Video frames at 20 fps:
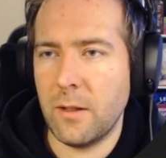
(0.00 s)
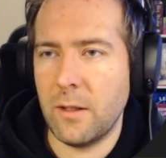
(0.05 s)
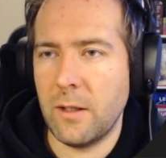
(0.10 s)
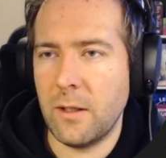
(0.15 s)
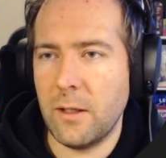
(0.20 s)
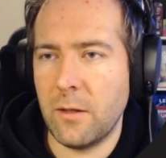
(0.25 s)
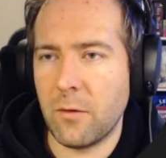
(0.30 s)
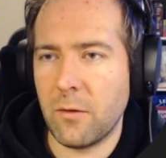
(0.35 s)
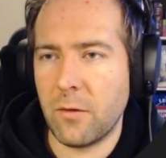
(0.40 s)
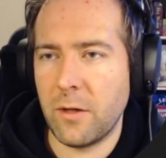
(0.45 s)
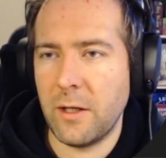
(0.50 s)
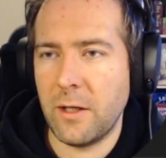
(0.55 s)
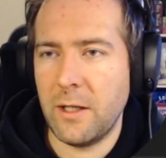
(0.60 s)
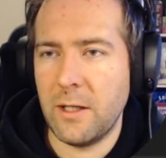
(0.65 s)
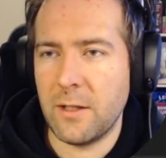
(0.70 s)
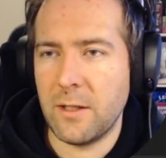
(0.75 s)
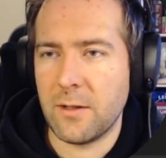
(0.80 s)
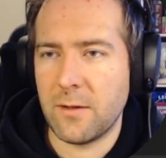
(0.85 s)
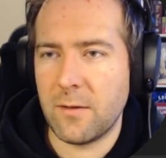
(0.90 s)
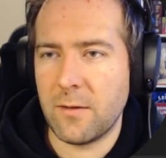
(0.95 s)
In our
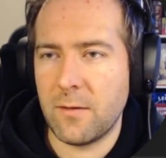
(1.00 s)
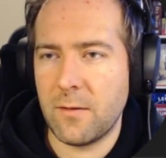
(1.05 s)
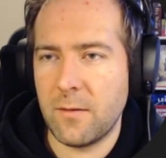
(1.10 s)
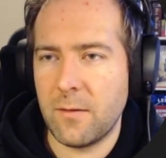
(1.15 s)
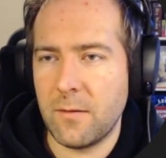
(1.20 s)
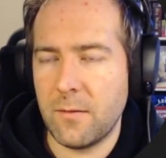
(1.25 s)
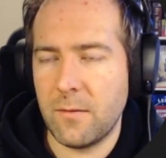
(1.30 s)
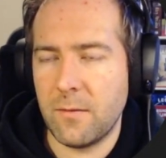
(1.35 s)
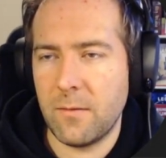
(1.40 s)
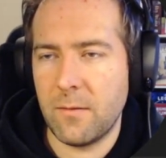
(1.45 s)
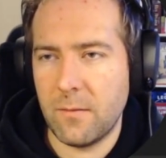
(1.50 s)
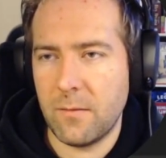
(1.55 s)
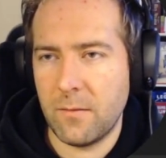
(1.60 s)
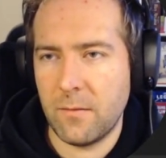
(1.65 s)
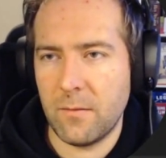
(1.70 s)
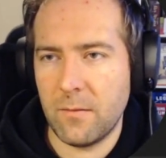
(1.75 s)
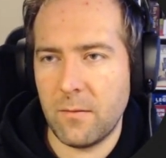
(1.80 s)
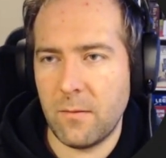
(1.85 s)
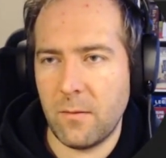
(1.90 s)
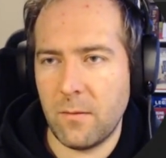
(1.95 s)
east,
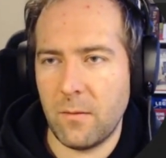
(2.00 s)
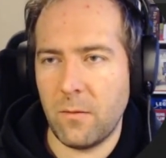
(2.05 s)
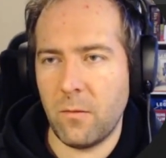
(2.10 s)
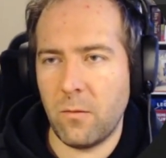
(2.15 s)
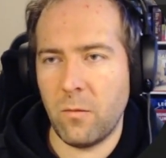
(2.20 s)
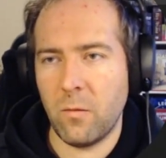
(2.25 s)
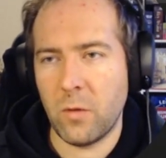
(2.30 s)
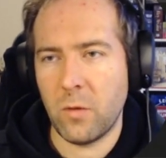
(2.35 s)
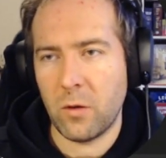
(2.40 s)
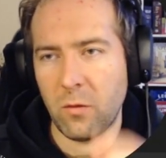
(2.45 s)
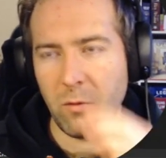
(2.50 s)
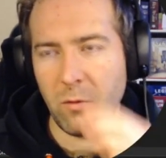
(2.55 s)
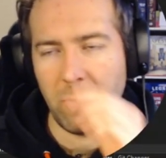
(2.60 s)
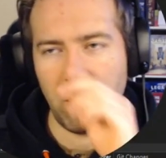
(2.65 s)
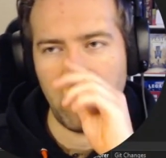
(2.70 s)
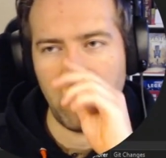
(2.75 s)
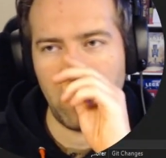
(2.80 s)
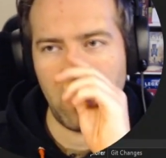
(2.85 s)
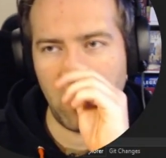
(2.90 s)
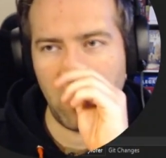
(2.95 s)
what do we
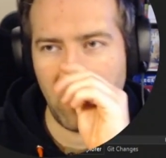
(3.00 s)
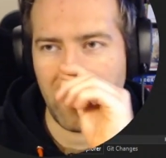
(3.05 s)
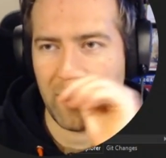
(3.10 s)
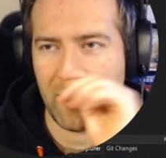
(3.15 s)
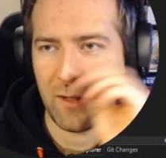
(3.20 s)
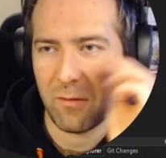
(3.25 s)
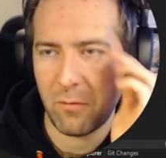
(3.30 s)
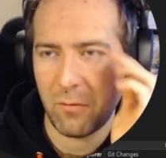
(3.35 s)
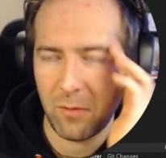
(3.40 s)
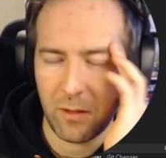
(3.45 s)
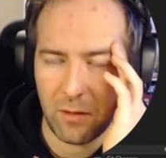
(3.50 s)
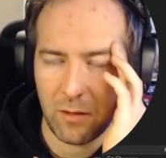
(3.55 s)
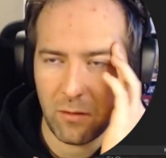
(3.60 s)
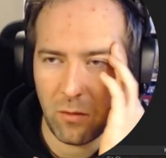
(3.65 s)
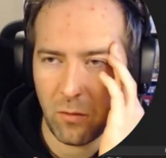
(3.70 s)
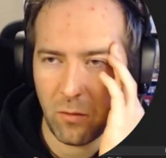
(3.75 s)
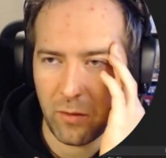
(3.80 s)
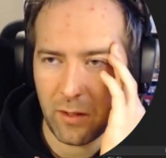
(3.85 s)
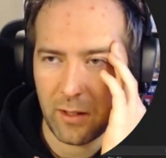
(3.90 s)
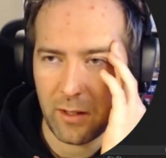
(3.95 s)
want to look at if we
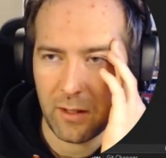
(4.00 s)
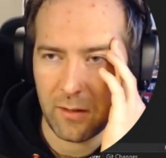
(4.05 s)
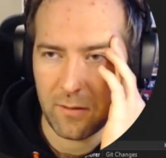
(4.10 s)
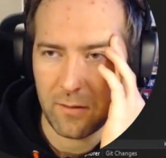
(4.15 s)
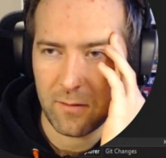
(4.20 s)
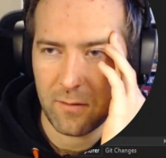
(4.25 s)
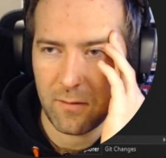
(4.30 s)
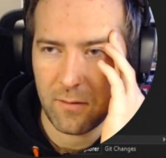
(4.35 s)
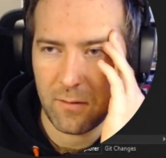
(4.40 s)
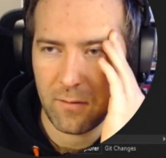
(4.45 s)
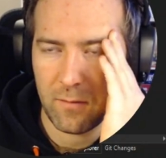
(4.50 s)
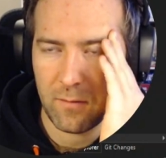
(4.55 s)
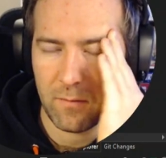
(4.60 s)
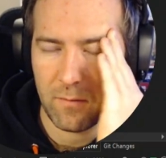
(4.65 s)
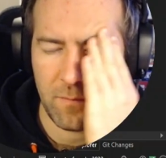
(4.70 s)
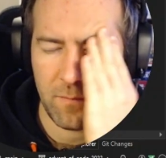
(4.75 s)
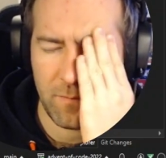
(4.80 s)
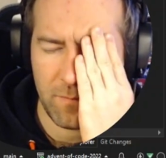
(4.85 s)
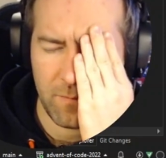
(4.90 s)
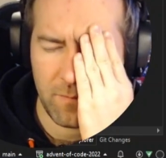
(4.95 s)
look east?
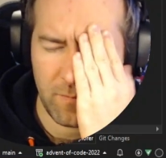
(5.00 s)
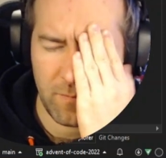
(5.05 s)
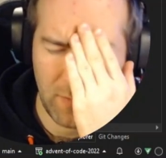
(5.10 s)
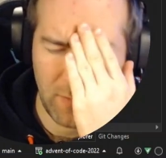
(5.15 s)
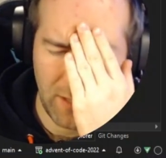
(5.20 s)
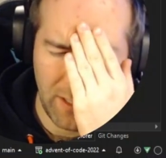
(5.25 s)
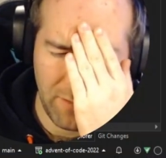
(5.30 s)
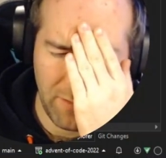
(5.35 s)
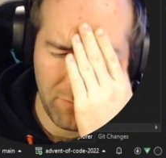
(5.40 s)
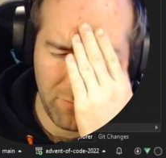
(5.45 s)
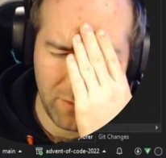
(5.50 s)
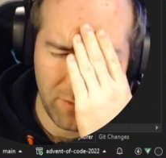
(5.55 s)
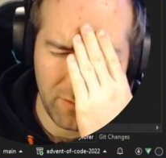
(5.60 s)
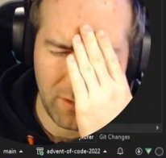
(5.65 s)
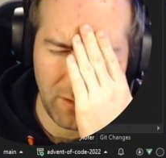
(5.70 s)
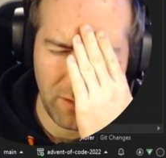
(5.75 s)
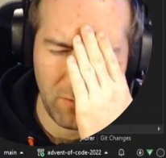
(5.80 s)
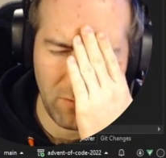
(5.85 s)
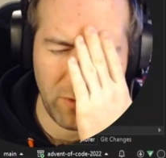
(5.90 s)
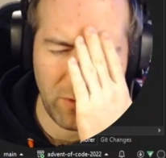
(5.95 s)

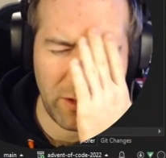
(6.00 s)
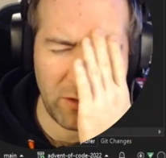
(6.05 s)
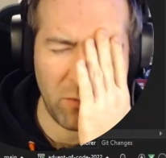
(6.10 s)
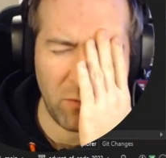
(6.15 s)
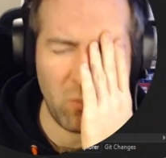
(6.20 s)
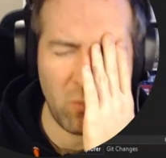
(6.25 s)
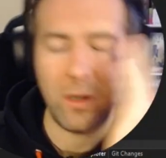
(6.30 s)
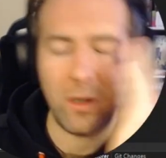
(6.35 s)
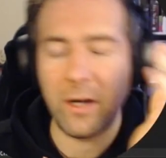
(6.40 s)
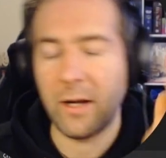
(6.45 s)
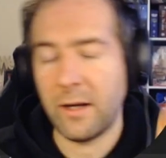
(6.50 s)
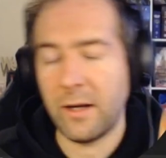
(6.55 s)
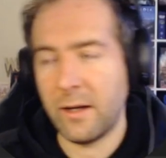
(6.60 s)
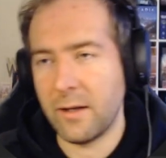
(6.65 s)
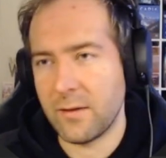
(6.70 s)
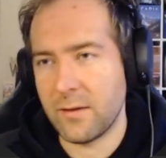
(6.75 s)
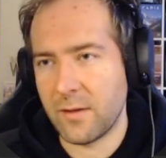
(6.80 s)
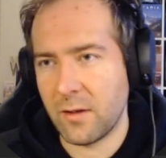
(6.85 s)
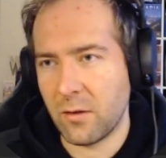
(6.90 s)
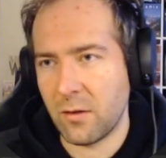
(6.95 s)
Everything where the Y
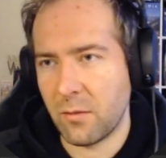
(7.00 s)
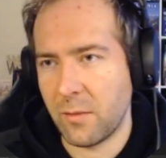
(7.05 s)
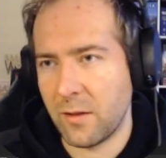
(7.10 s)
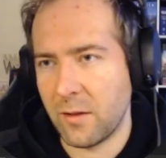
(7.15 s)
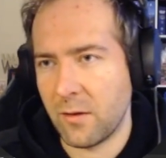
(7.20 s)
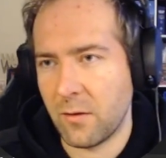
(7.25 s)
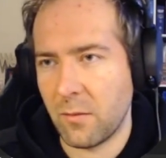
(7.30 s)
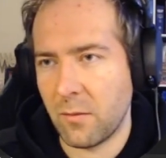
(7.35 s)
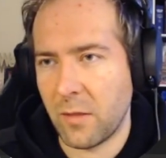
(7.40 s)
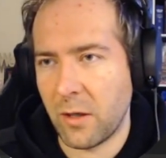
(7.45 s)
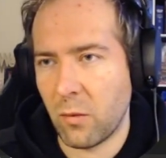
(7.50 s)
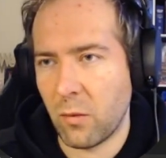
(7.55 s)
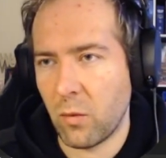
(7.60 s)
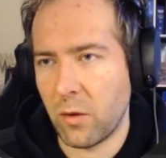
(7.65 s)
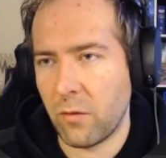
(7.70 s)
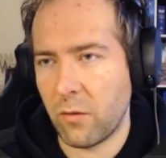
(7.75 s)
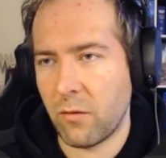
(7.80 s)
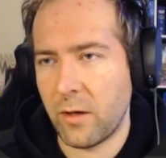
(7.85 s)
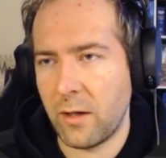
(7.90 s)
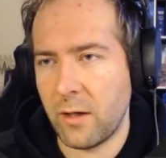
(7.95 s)
has incremented by
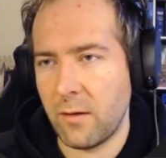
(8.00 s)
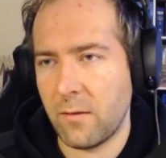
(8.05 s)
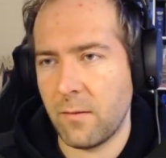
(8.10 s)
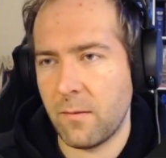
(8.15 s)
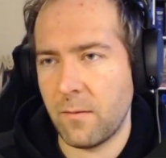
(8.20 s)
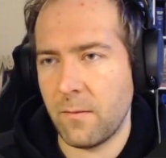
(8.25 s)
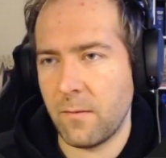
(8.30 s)
1, right?